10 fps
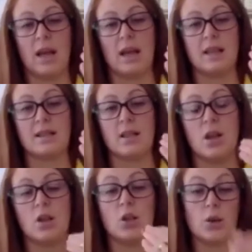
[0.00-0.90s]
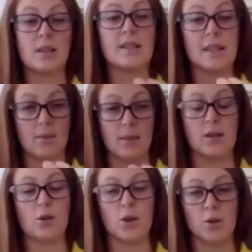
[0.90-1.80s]
is you can see me,
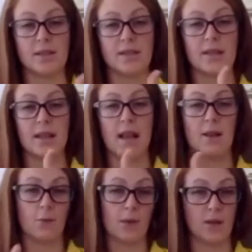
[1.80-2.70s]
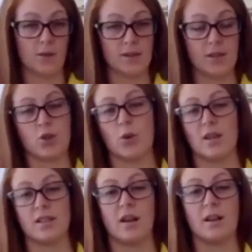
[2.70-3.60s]
you can also see everyone else that's
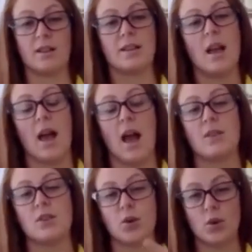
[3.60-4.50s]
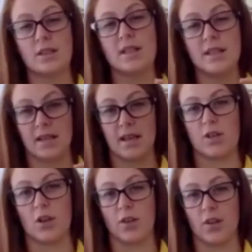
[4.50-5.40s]
joined us, and the dogs can see
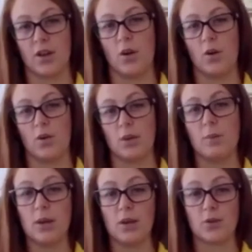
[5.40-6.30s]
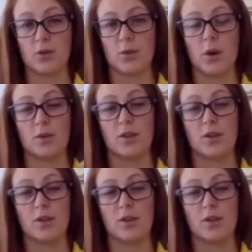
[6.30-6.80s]
each other on the computer as well.